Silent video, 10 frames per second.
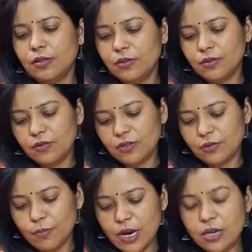This is
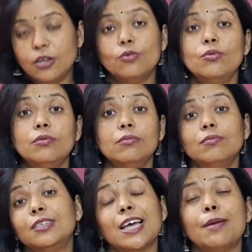my new
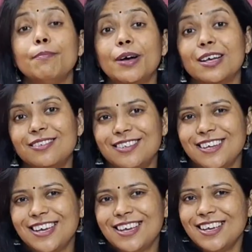time pass.
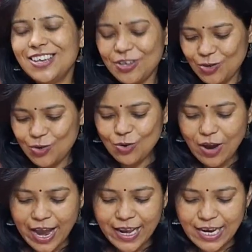So
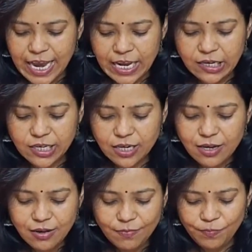I'll end here.
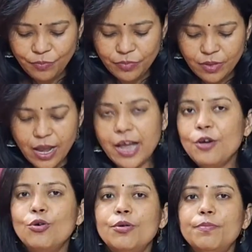I
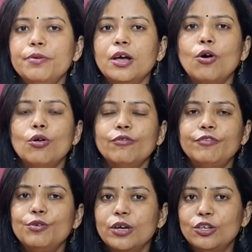hope all of
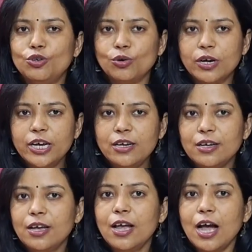you enjoyed
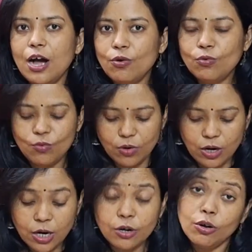how
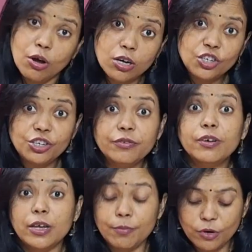our Lord
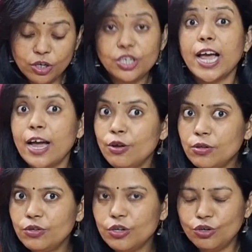Shiva emerged. I
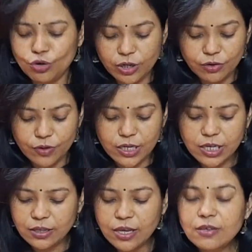also enjoyed
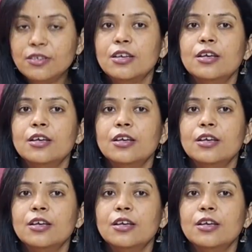reading this.